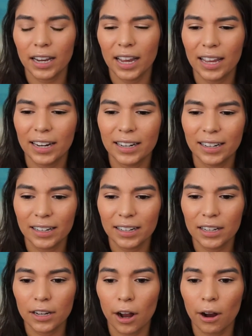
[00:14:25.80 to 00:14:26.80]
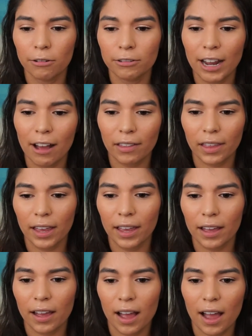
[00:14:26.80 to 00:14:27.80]
And, you know, now
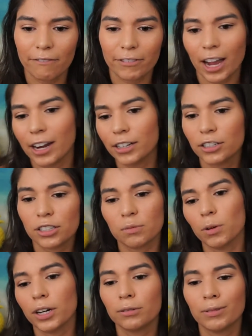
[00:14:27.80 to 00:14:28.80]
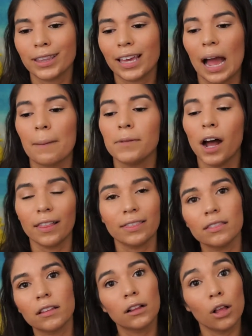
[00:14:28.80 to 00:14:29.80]
that I've kind of just worked with it, I'm
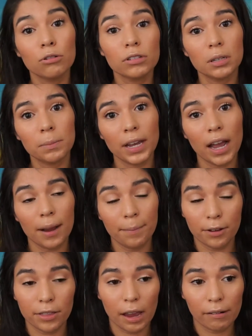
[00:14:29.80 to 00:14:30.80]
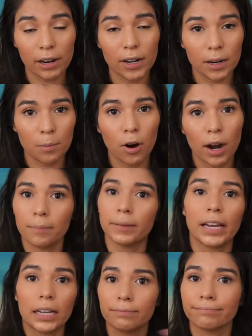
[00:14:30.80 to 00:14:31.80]
not close to being hypothyroid anymore. I'm,
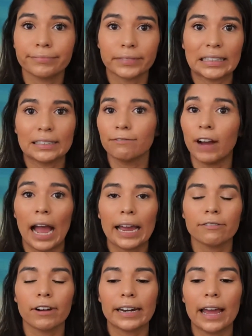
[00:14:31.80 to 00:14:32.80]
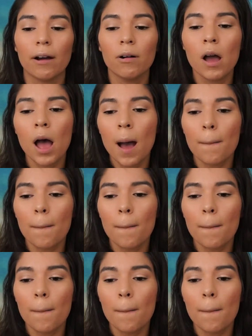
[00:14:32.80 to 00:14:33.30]
like, fine right now.